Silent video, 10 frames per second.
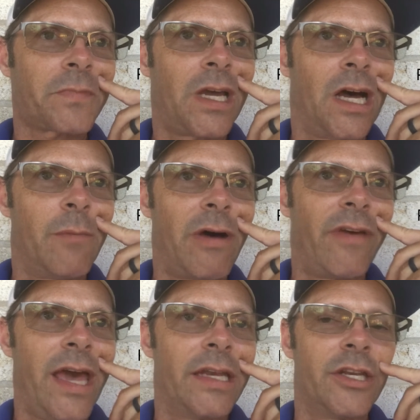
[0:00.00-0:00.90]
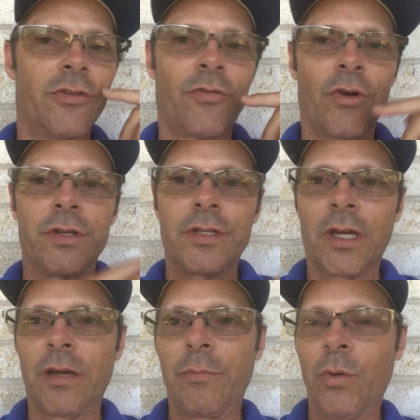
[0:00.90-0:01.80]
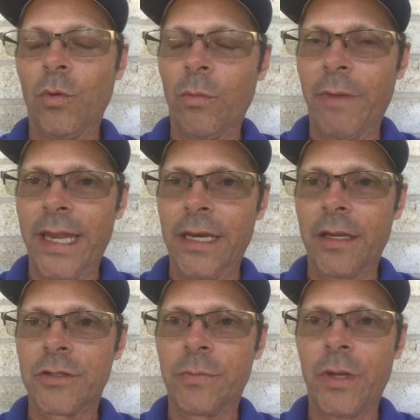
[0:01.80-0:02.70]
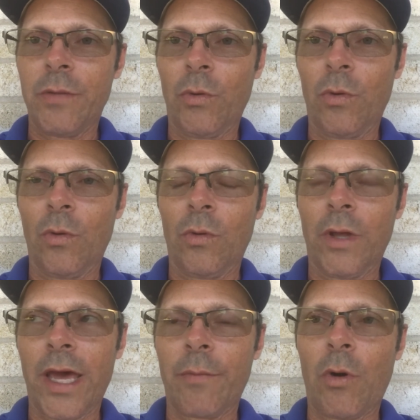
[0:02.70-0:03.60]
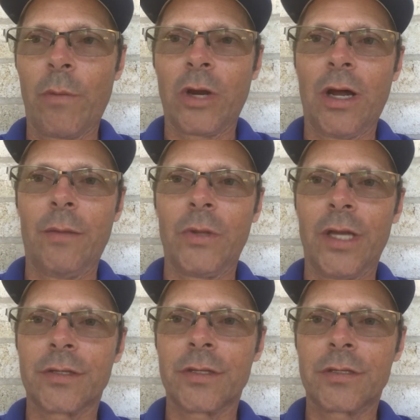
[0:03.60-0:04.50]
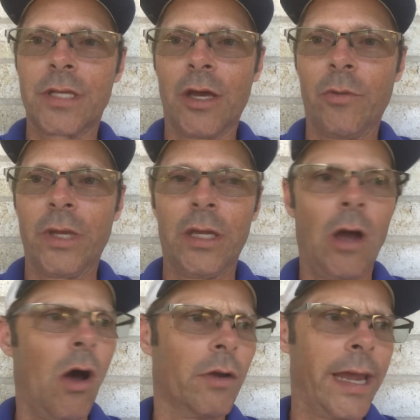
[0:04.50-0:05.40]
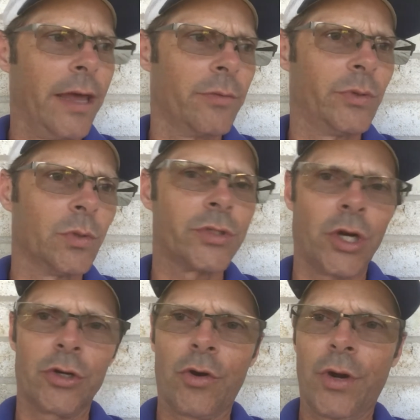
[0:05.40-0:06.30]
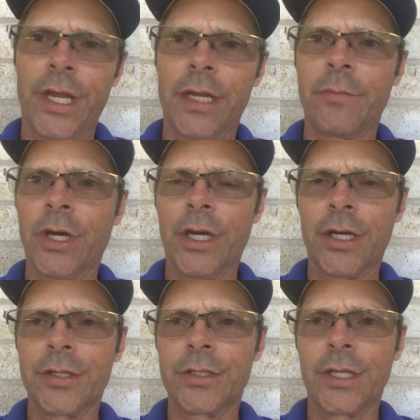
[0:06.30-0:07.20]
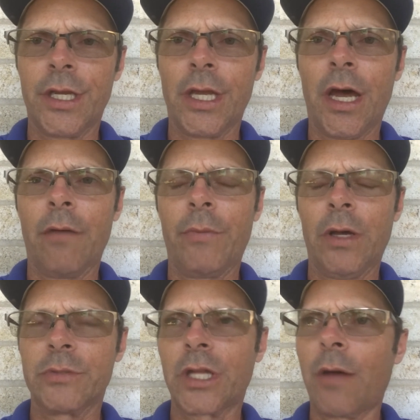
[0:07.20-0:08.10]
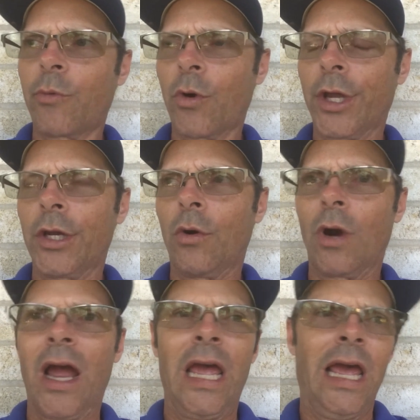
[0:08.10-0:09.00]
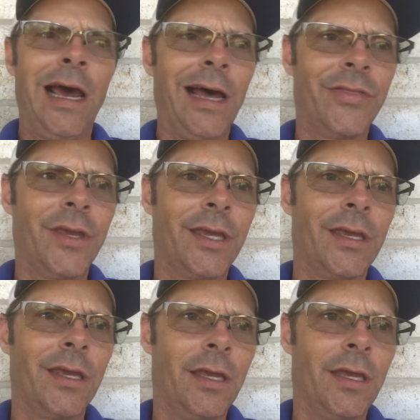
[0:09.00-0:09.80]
um, I've had different uh, pool maintenance people at apartment complexes tell me, "Oh yeah, the pool turned green because the uh, pump stopped working," or I, I think